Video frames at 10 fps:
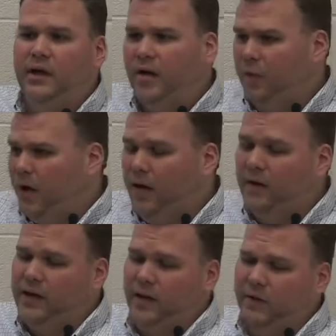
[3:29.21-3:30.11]
A
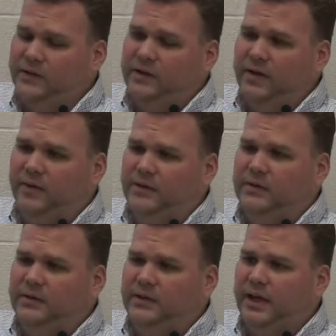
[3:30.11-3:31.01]
while that I was
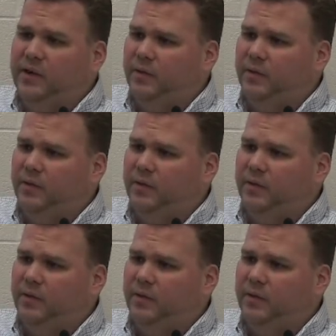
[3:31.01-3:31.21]
staying